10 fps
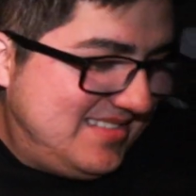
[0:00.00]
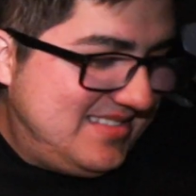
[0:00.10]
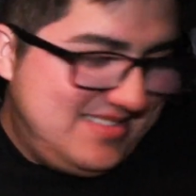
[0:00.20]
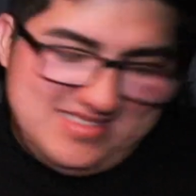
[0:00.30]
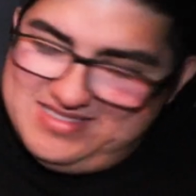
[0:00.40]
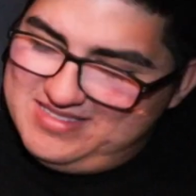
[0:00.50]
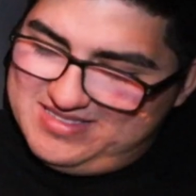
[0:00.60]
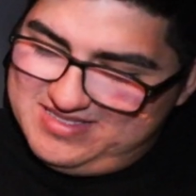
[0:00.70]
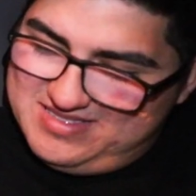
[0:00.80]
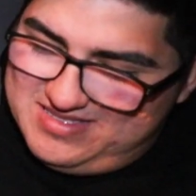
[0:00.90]

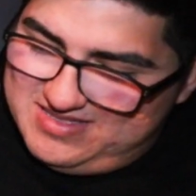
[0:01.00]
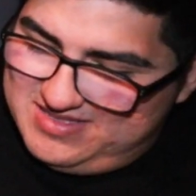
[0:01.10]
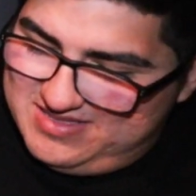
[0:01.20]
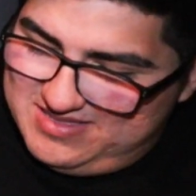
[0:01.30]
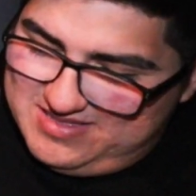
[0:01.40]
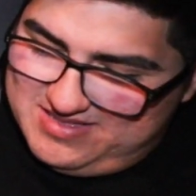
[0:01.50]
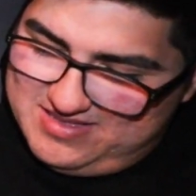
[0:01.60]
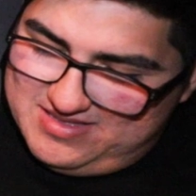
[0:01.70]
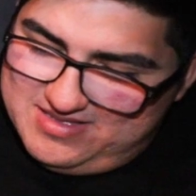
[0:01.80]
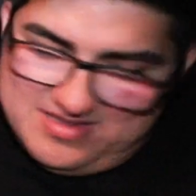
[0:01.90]

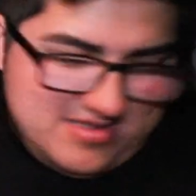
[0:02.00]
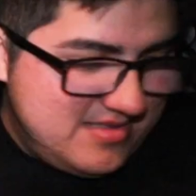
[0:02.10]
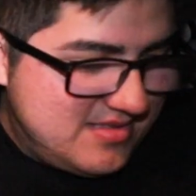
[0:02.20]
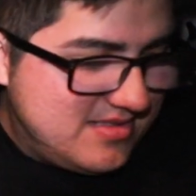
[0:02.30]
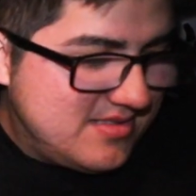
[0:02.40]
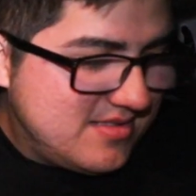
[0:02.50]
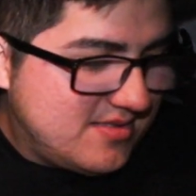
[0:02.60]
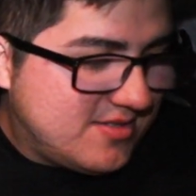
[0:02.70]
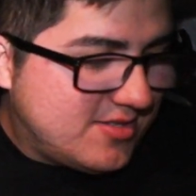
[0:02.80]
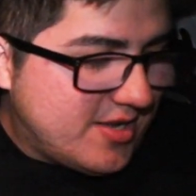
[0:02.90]

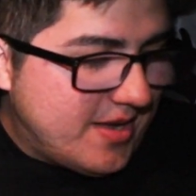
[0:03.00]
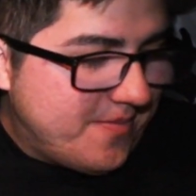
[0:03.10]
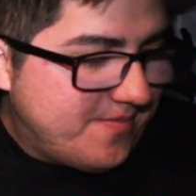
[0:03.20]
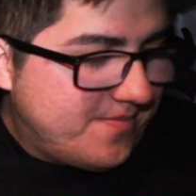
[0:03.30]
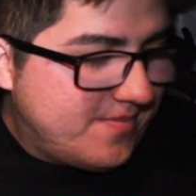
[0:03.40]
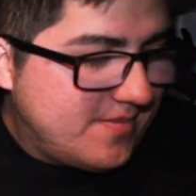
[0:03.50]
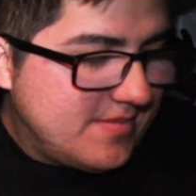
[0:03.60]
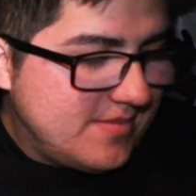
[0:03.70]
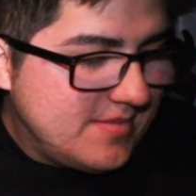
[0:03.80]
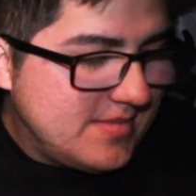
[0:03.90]

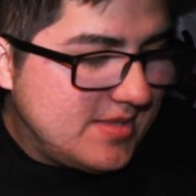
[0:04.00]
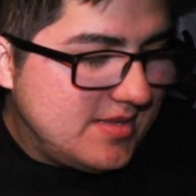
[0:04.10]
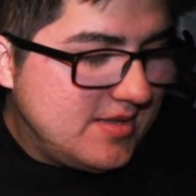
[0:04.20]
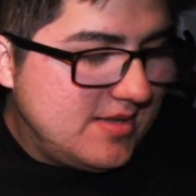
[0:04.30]
(silent)